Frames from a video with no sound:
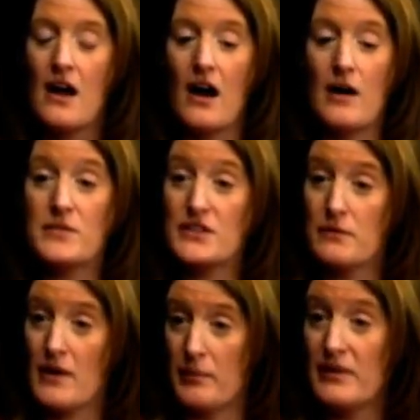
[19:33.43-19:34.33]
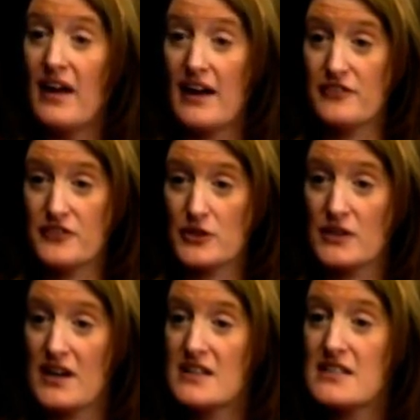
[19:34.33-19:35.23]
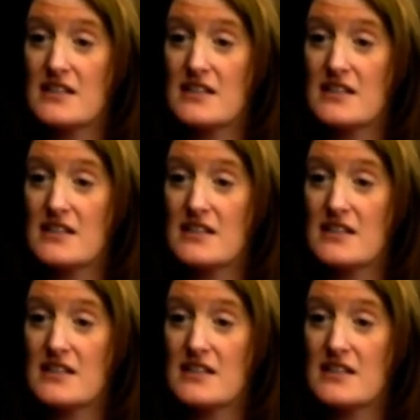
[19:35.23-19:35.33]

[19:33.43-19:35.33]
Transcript: um, to apply for the grants.